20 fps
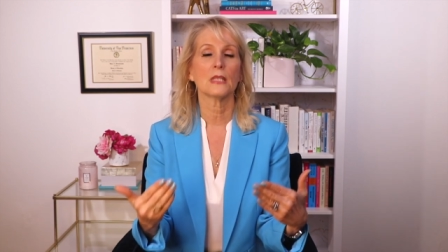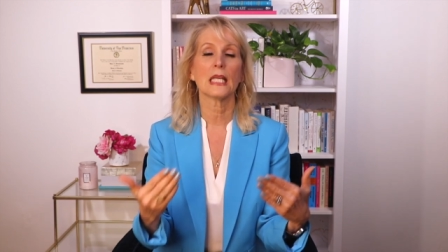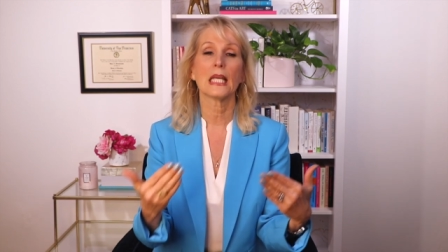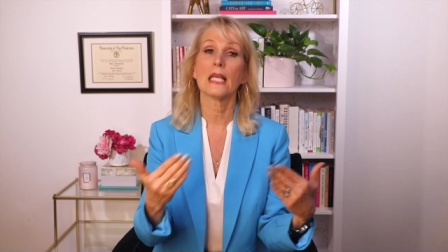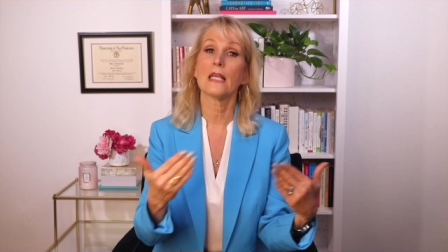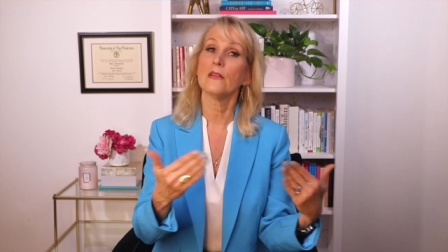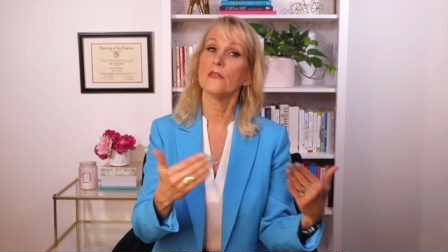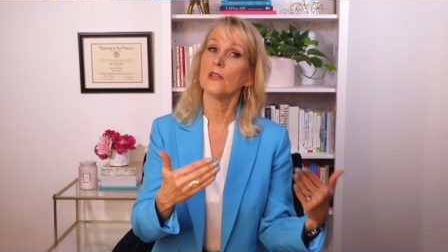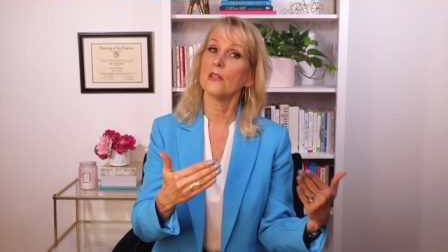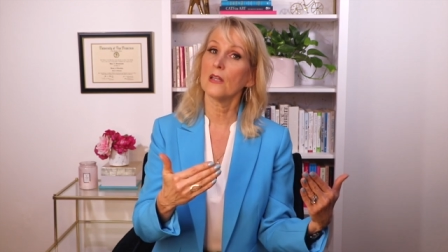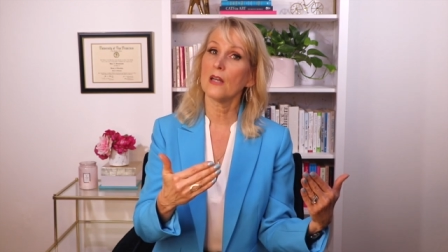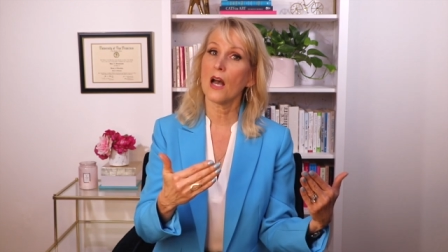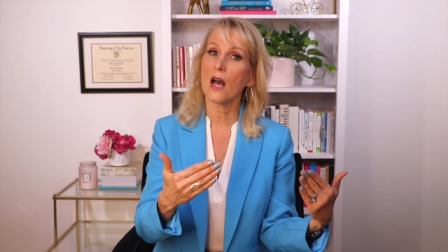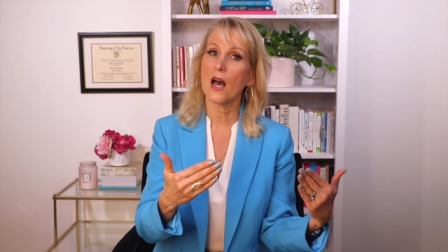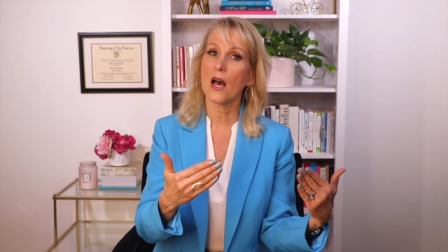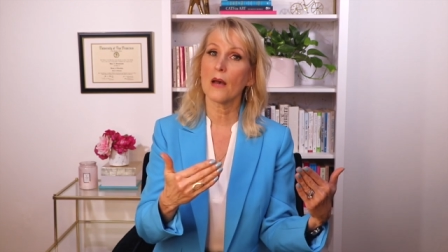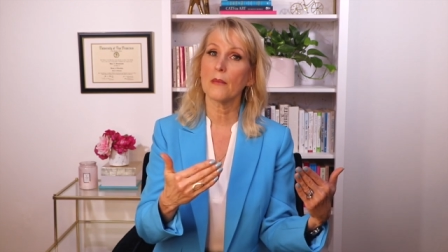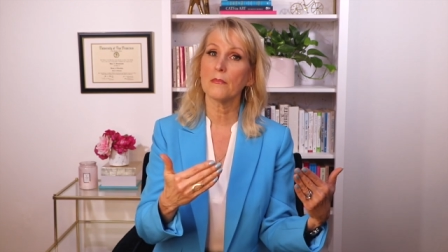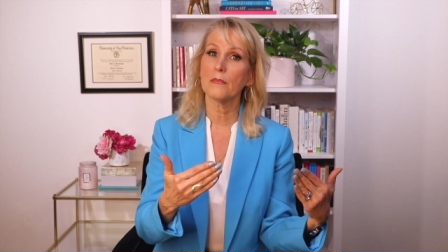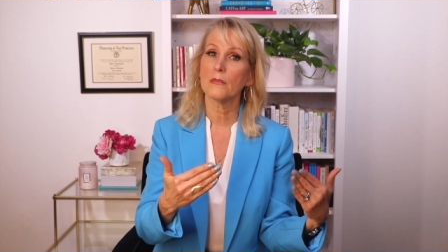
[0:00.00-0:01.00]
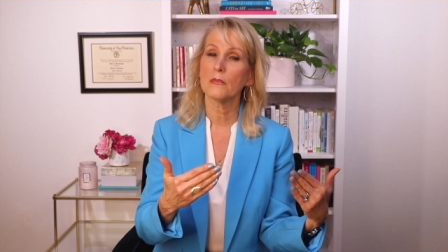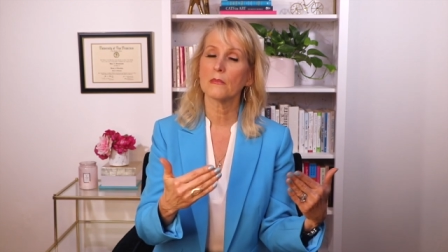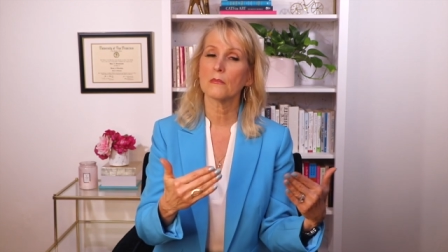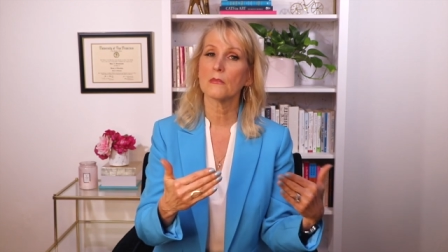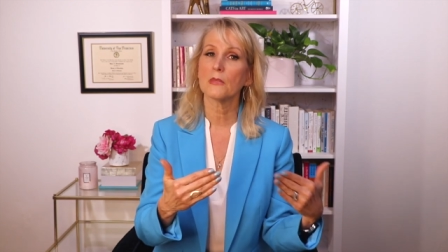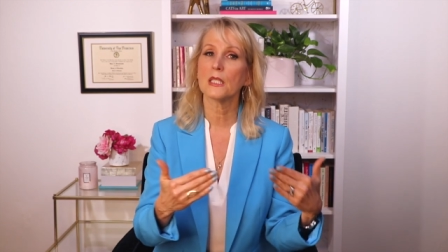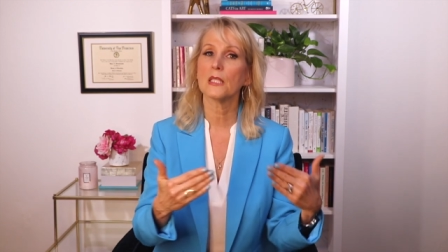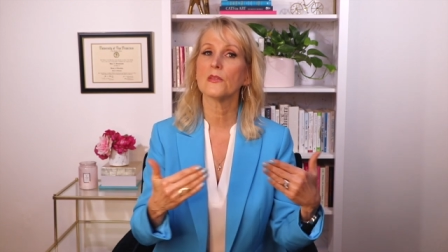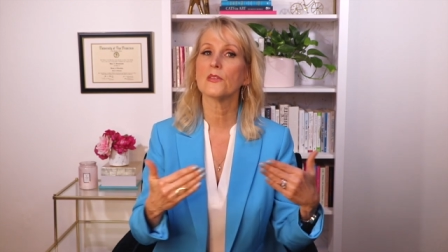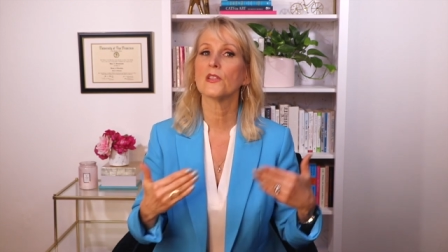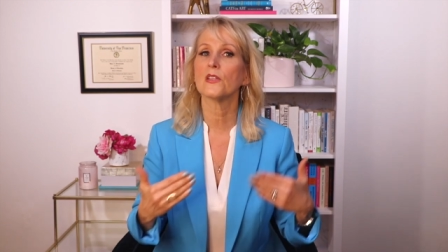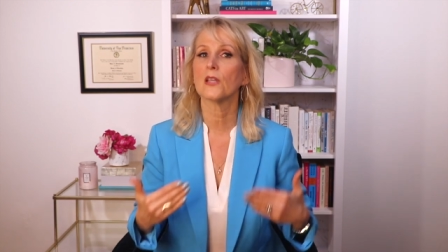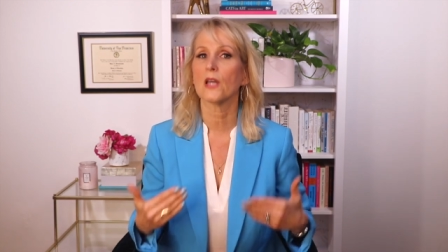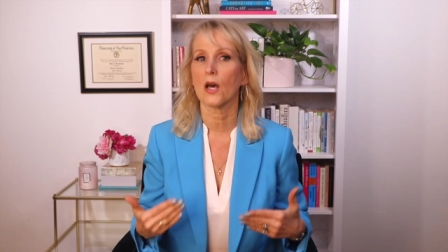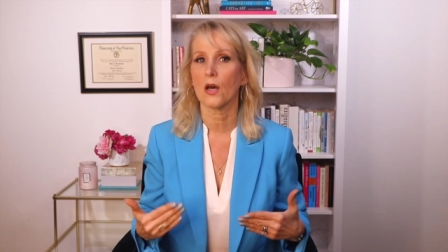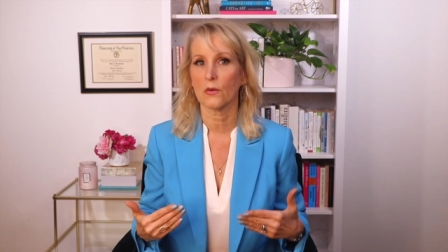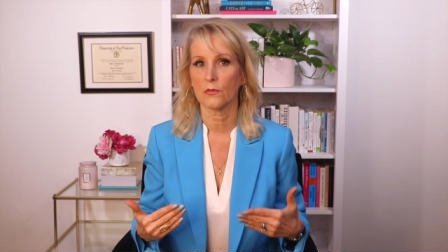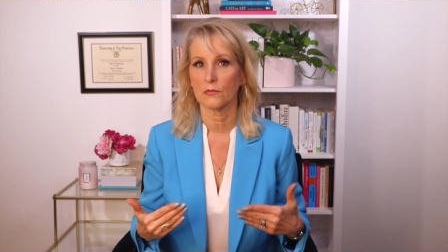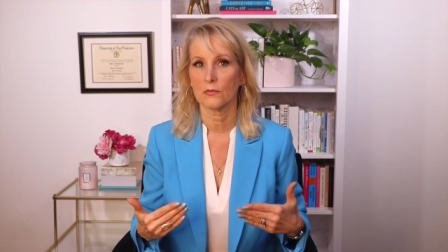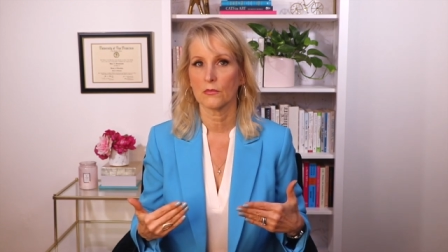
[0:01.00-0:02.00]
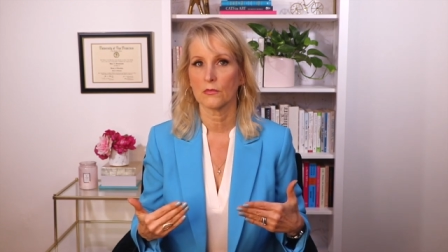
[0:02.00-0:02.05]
Easy come, easy go.